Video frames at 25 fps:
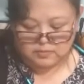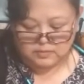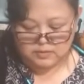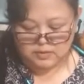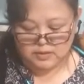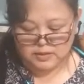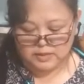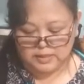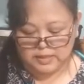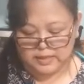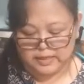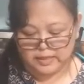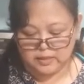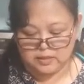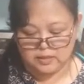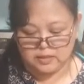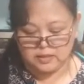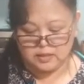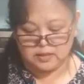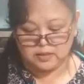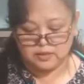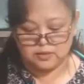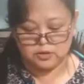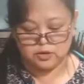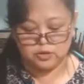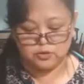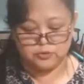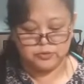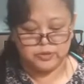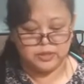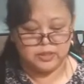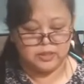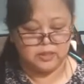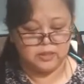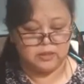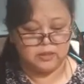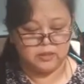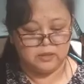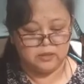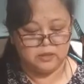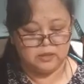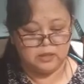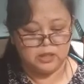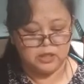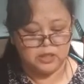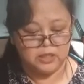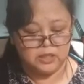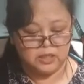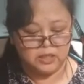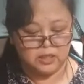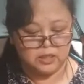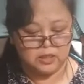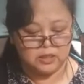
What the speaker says: They like the tree looking